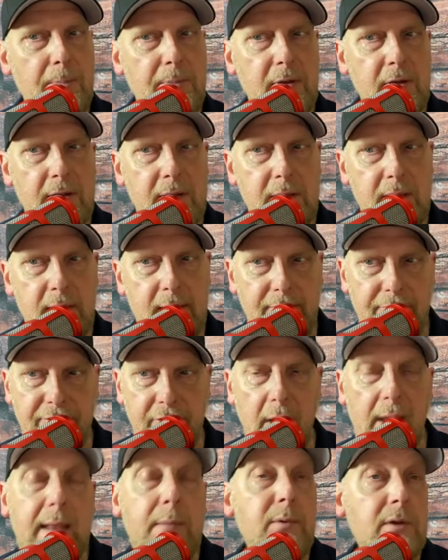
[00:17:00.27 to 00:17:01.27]
But
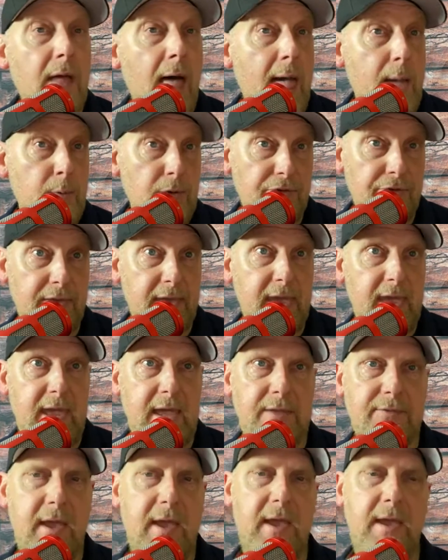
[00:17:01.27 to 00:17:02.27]
certainly when I was a
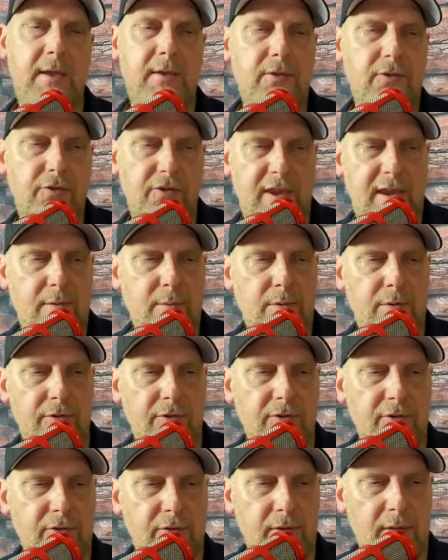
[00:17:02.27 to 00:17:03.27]
kid, she
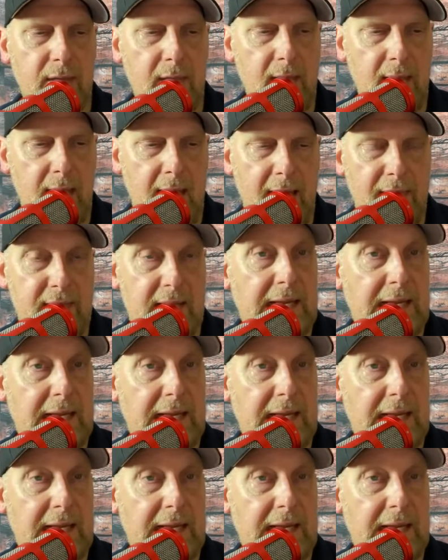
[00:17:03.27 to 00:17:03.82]
was at the